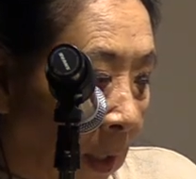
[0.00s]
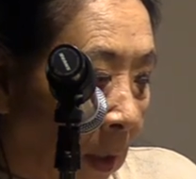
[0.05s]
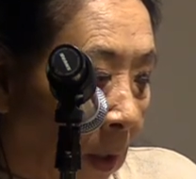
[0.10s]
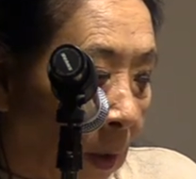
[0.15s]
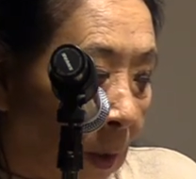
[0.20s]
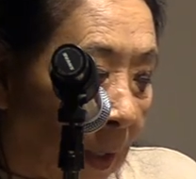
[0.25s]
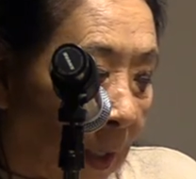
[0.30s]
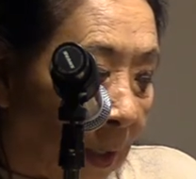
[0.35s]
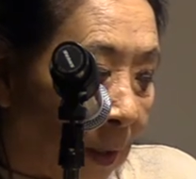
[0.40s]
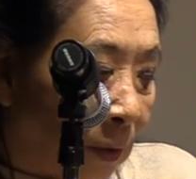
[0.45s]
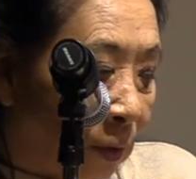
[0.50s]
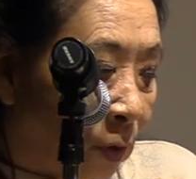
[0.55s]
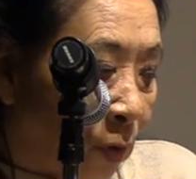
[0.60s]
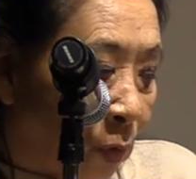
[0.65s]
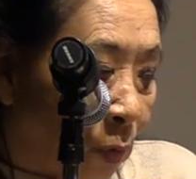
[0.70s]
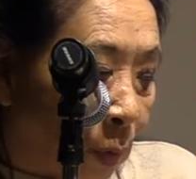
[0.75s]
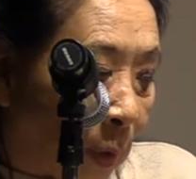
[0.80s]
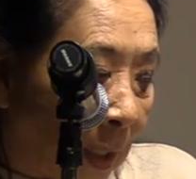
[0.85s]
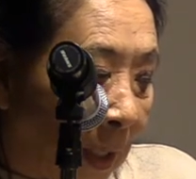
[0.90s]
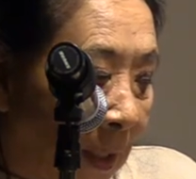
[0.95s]
her hair
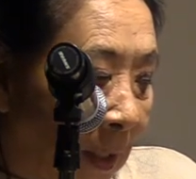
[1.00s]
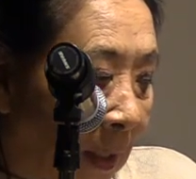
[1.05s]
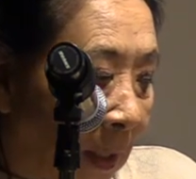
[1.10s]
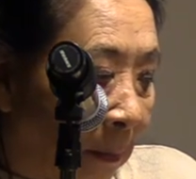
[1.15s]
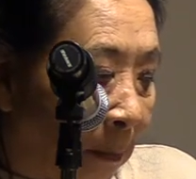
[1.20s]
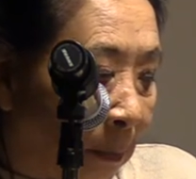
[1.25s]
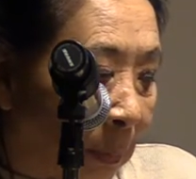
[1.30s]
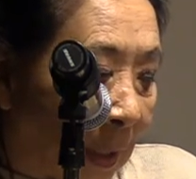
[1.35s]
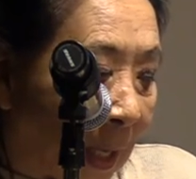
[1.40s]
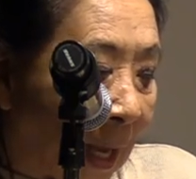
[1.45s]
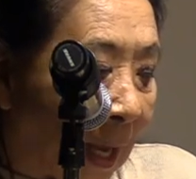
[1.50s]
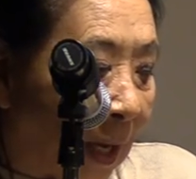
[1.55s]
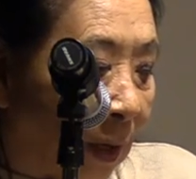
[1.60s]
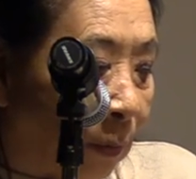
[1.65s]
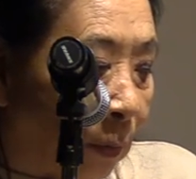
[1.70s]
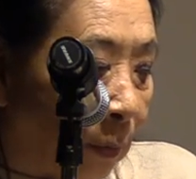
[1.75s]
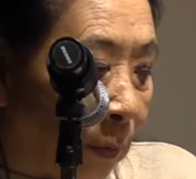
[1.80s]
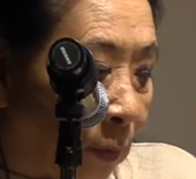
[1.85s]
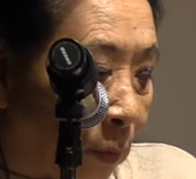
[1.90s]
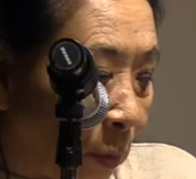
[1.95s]
straight and black
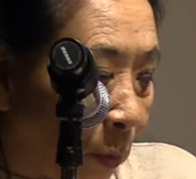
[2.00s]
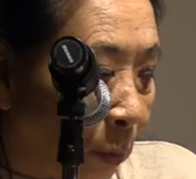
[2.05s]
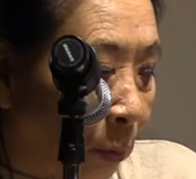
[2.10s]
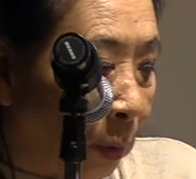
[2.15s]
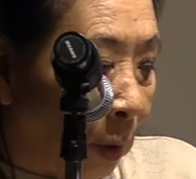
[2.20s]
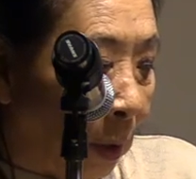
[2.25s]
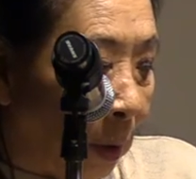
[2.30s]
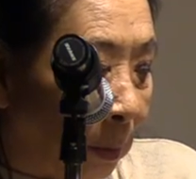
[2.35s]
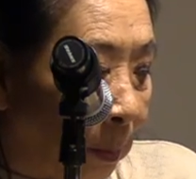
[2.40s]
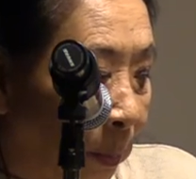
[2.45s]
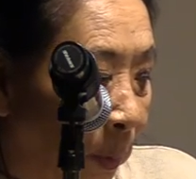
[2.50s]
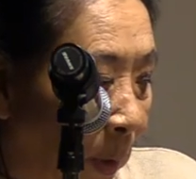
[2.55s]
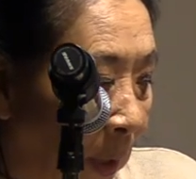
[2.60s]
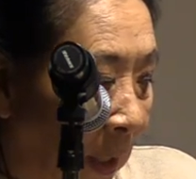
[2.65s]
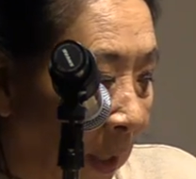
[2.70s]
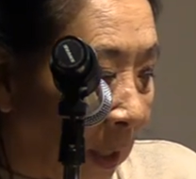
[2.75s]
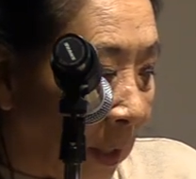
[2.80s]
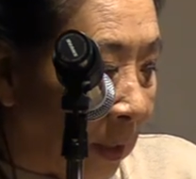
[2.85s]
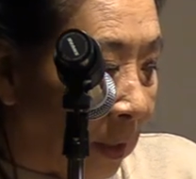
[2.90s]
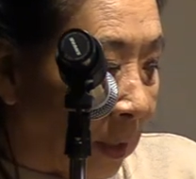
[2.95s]
with two long
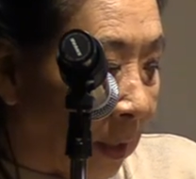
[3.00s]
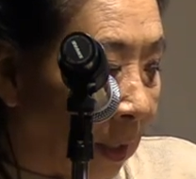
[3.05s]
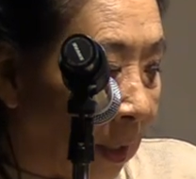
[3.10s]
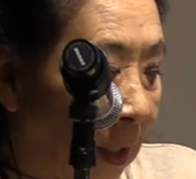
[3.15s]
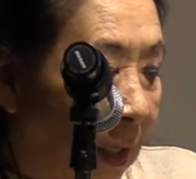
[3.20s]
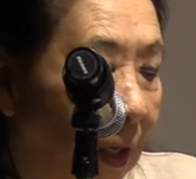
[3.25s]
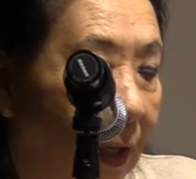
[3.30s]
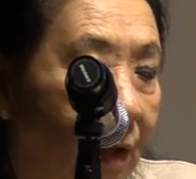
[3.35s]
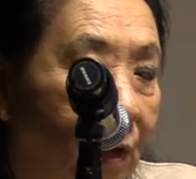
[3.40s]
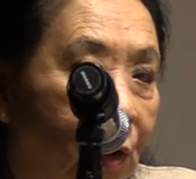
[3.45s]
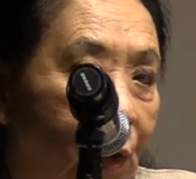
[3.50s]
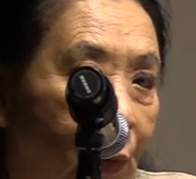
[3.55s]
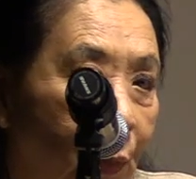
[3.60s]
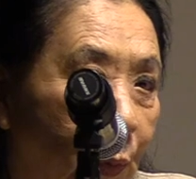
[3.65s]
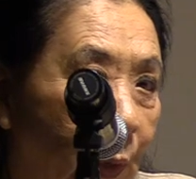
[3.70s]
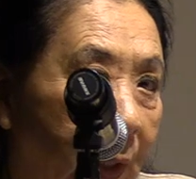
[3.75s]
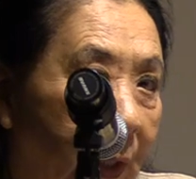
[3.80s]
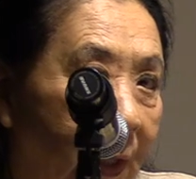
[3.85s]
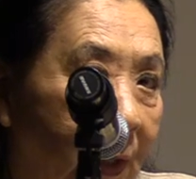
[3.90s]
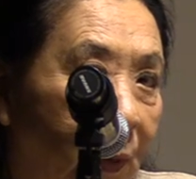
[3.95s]
braids,
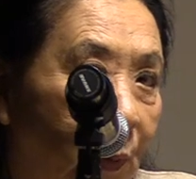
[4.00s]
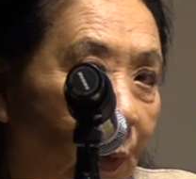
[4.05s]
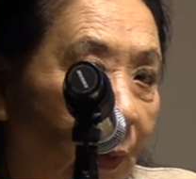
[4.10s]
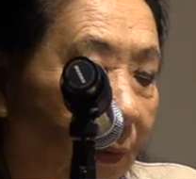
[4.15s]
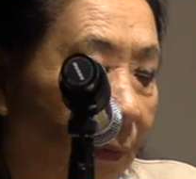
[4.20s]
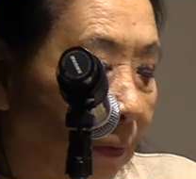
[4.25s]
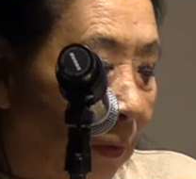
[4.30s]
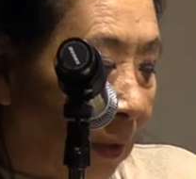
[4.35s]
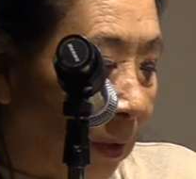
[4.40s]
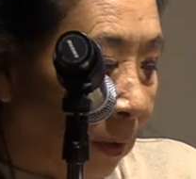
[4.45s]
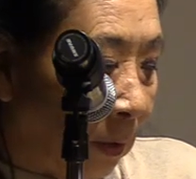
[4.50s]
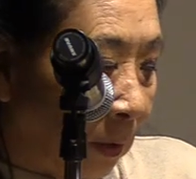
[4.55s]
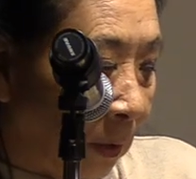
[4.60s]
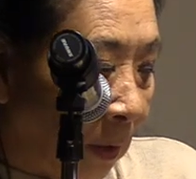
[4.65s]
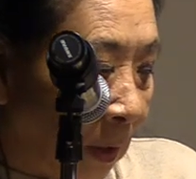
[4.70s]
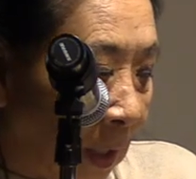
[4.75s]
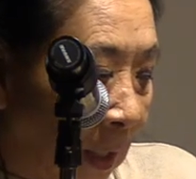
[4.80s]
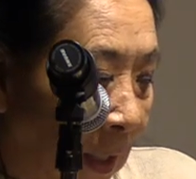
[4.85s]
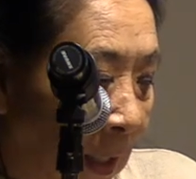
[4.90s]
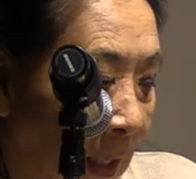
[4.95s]
swinging with
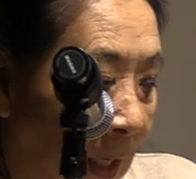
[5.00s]
vigor.